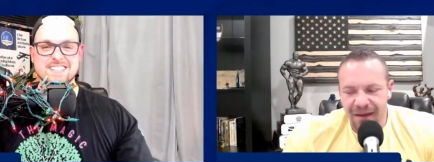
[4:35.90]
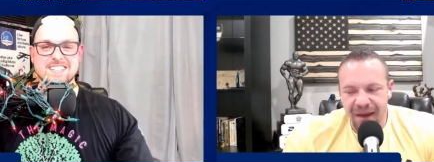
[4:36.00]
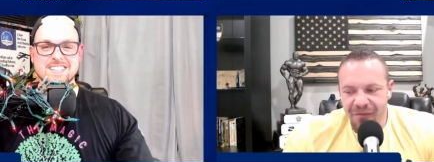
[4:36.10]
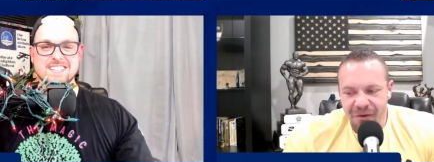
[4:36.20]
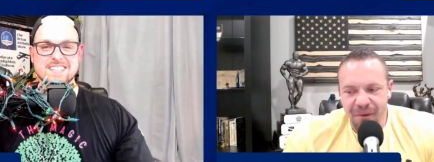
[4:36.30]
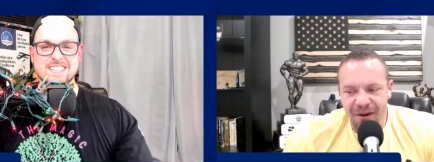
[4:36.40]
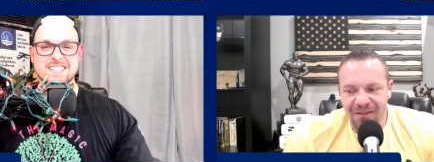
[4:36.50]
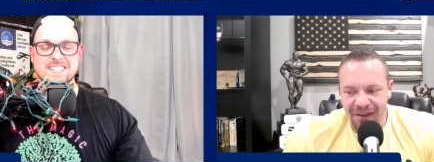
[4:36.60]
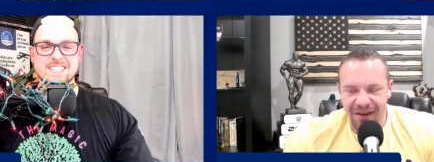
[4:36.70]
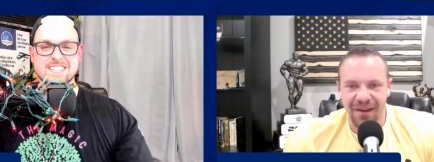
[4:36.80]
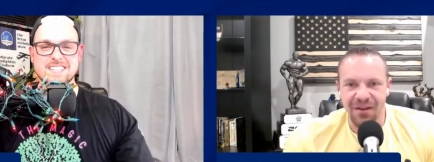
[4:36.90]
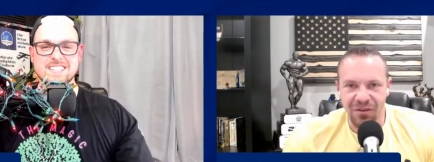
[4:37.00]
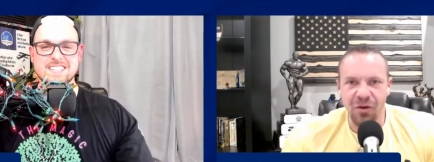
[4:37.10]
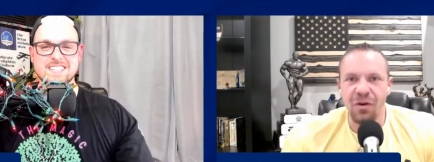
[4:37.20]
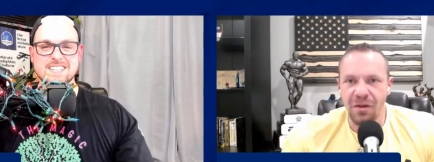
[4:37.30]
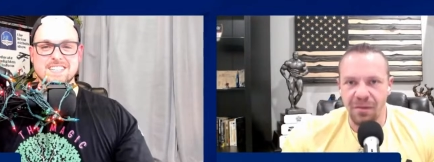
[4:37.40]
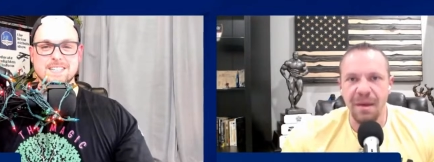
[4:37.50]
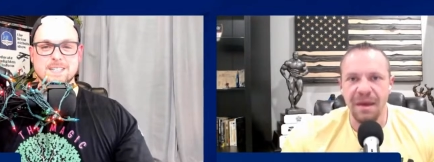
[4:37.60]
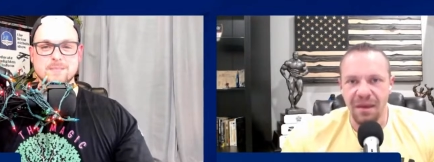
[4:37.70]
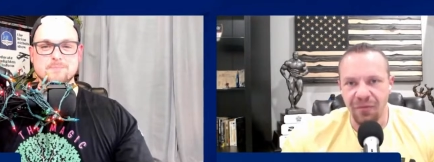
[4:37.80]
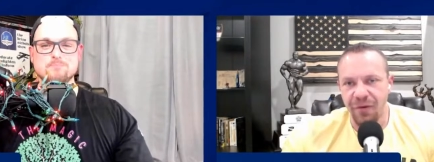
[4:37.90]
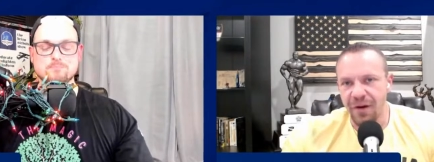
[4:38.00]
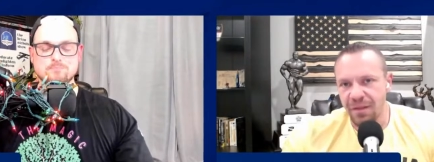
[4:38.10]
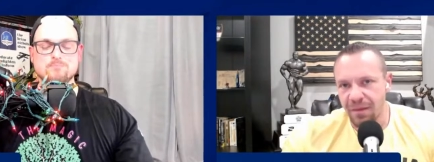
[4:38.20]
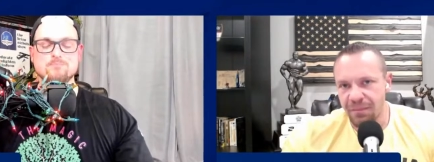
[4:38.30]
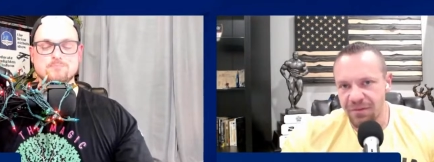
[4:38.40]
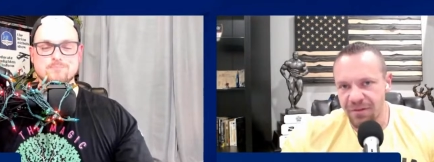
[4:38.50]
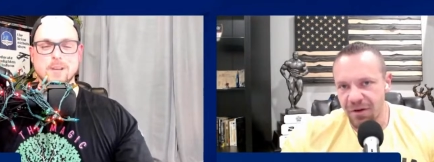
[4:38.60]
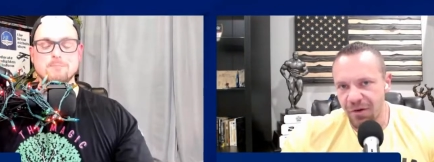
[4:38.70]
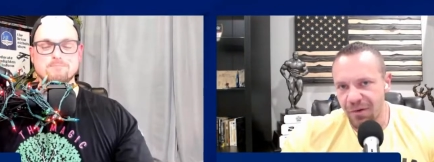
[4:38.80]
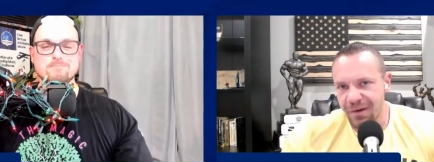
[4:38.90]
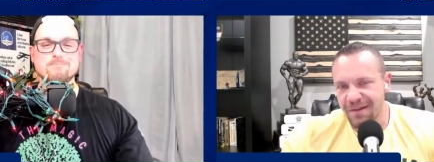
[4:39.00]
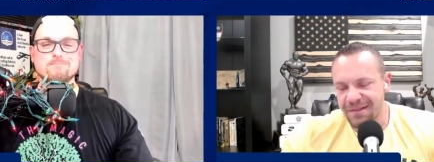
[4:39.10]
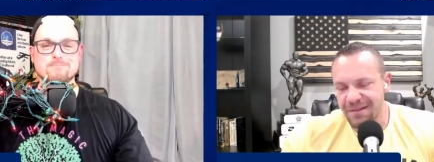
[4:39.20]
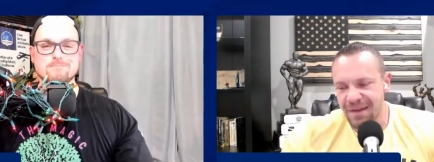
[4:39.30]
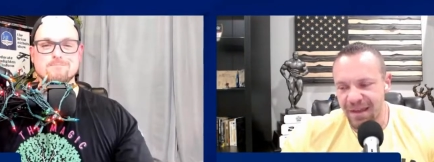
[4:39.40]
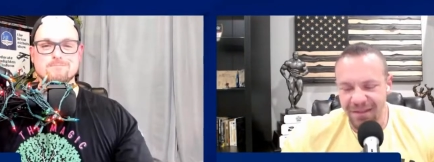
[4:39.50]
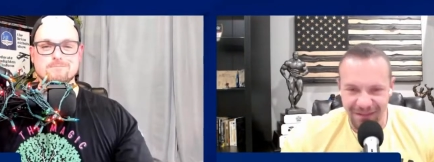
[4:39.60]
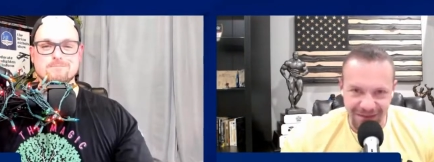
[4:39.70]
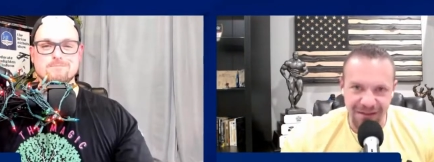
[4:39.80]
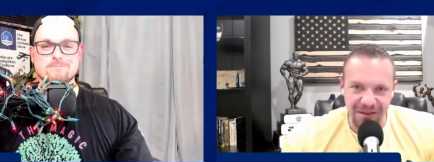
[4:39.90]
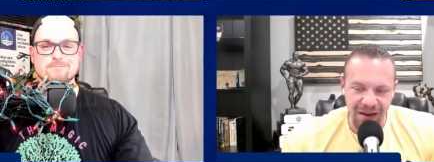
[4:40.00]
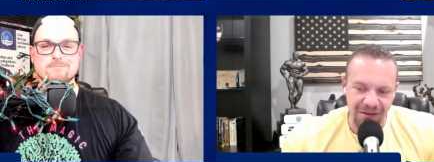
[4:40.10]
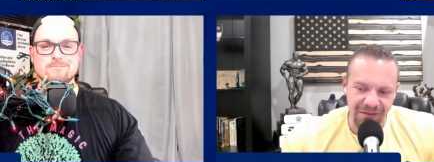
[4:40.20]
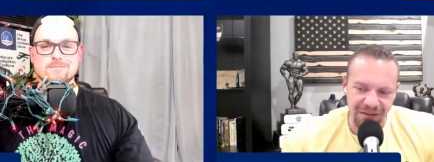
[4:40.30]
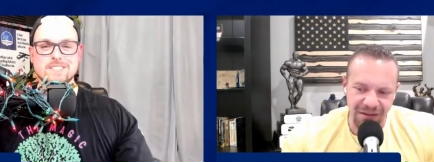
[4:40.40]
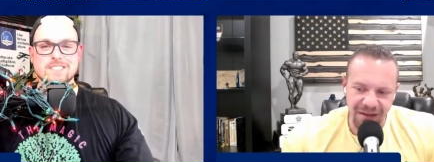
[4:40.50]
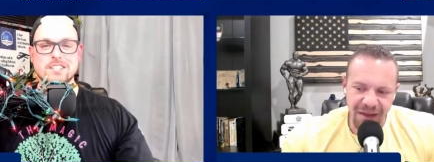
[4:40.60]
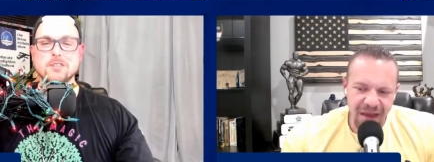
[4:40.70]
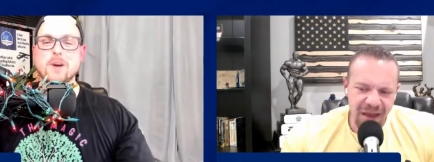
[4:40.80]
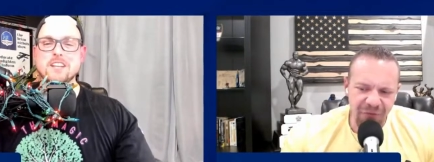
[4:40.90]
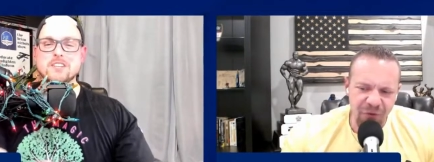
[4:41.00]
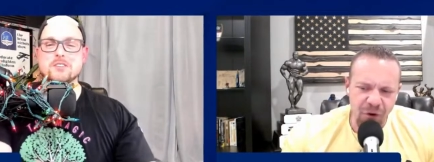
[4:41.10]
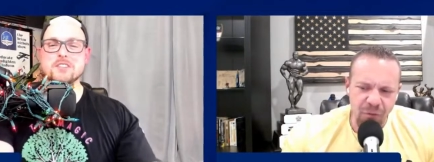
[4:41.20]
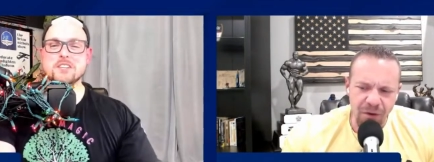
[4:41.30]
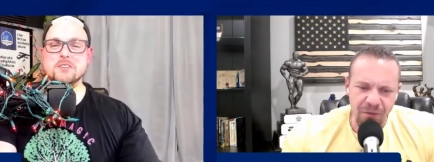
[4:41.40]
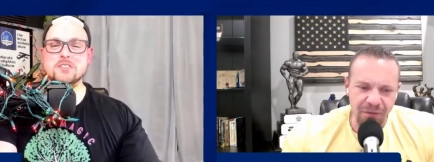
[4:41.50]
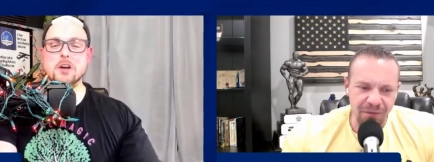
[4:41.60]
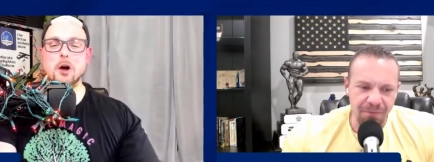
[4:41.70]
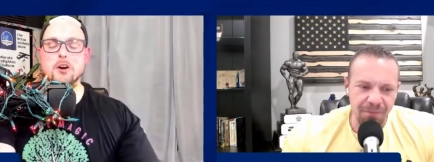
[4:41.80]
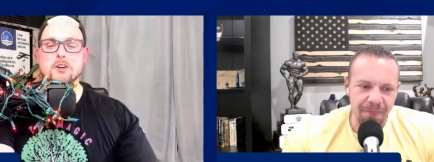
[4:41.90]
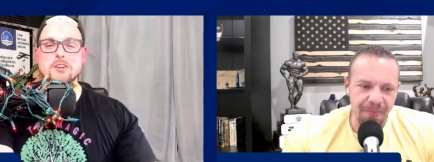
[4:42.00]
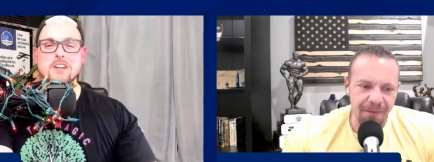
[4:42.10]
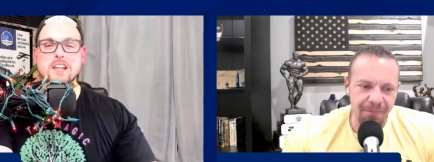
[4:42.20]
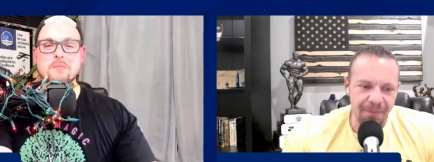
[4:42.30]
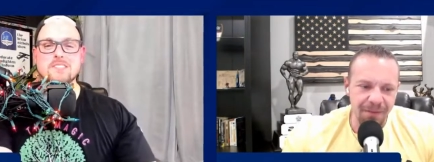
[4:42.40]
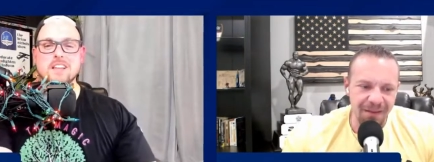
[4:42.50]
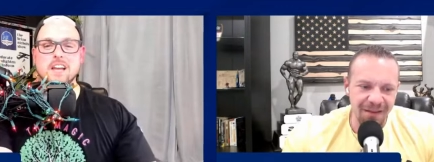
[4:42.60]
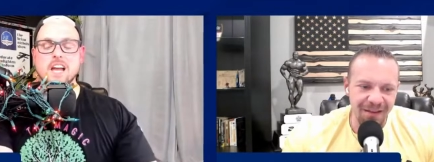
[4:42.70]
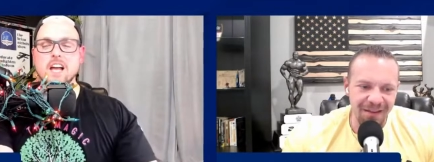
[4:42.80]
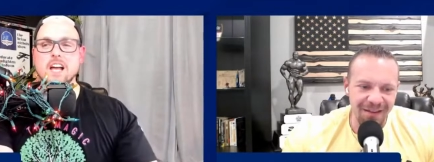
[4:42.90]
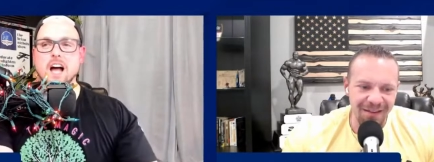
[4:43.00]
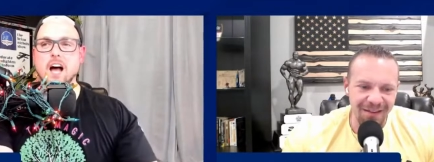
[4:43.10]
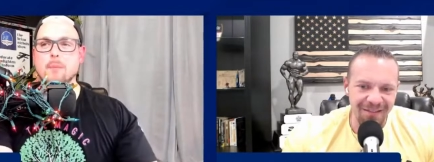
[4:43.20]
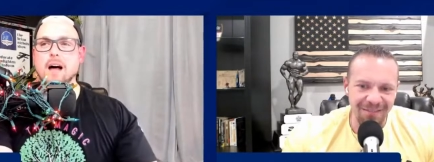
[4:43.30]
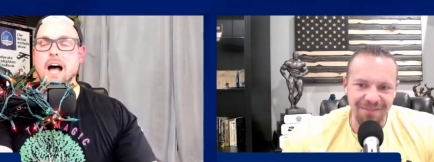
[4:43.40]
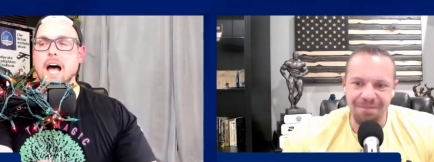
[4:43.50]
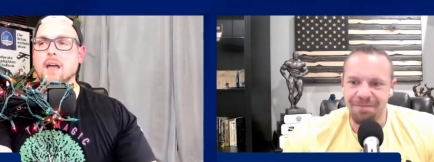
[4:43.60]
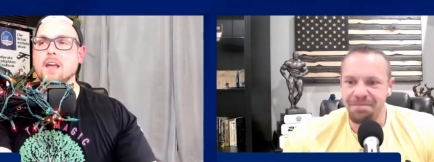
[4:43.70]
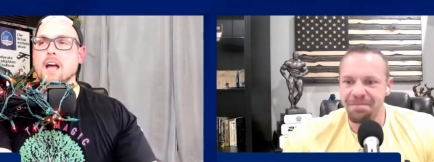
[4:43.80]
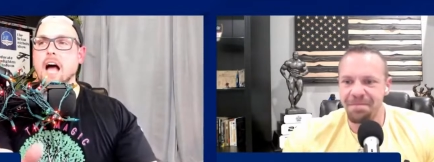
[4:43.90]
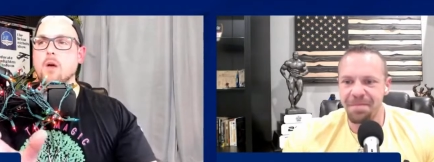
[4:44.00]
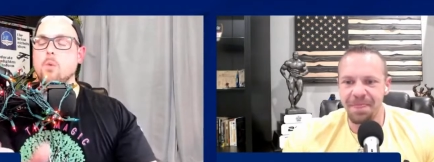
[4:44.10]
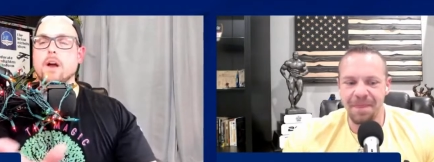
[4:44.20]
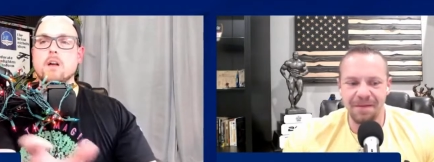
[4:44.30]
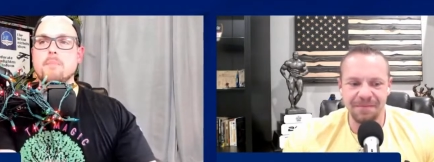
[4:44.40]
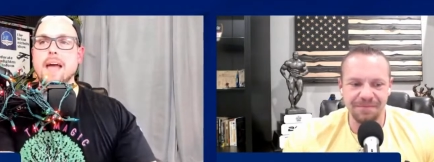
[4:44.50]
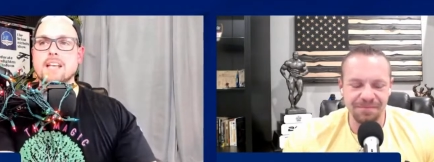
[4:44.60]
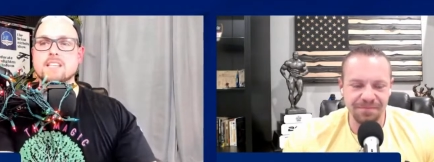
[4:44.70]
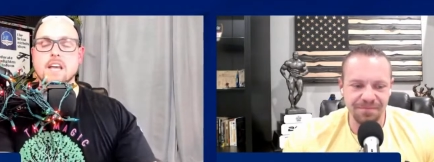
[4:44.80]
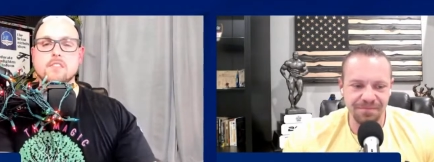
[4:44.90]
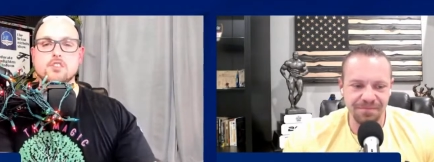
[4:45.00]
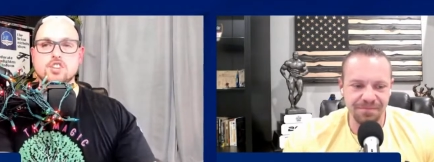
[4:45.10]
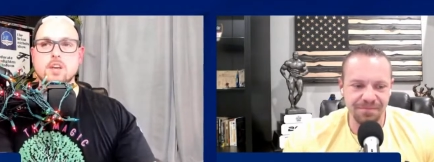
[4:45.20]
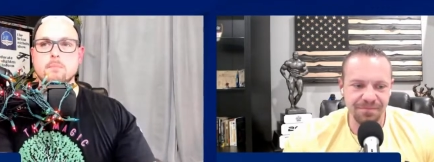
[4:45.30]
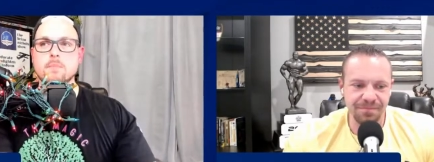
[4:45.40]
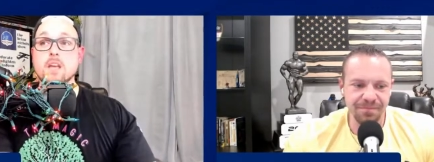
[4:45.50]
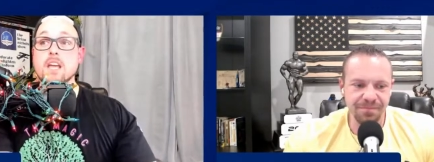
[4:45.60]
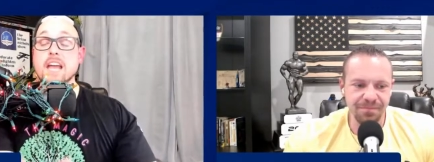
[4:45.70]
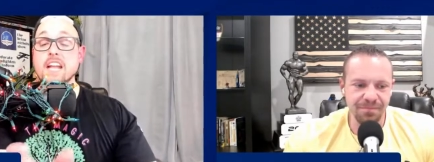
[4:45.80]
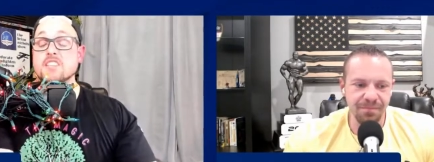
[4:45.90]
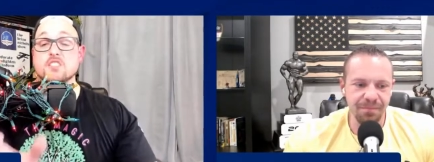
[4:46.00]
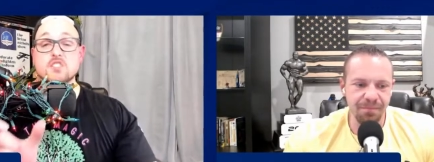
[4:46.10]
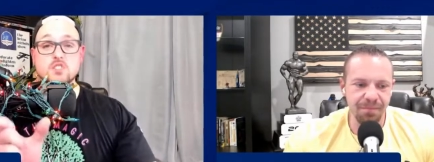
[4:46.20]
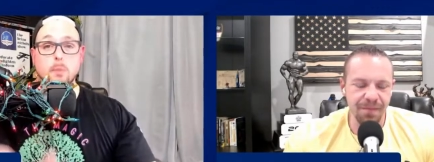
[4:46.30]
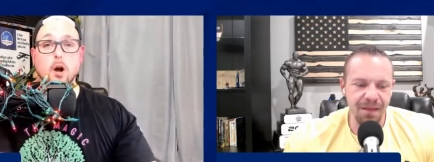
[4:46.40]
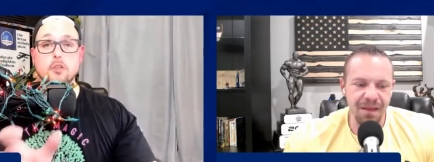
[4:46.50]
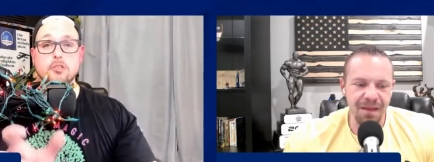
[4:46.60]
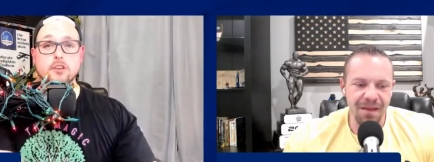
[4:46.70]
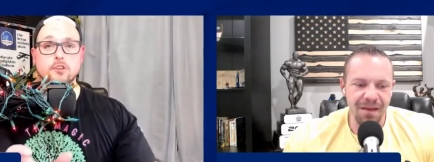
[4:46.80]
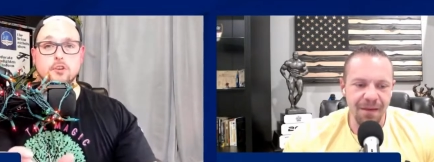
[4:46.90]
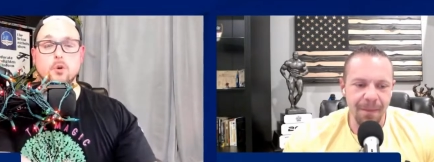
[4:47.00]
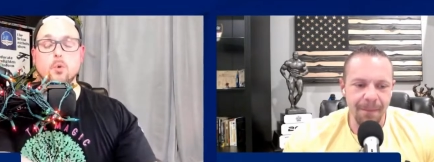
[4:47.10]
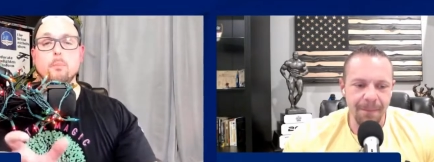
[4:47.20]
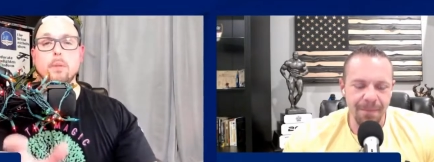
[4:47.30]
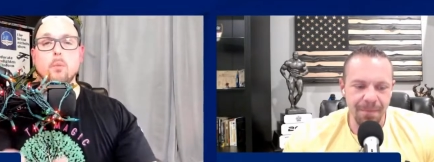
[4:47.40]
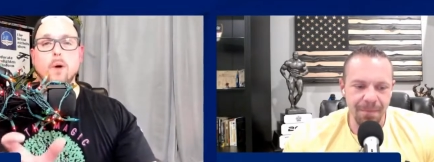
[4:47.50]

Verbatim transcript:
Speaker 1: everybody's like internally making fun of them. So yep. it's at least in Tennessee. Wait, did you see? Did you see
Speaker 2: the article? And it was like um, I I wear a mask at the gym. It's the smart thing to do, but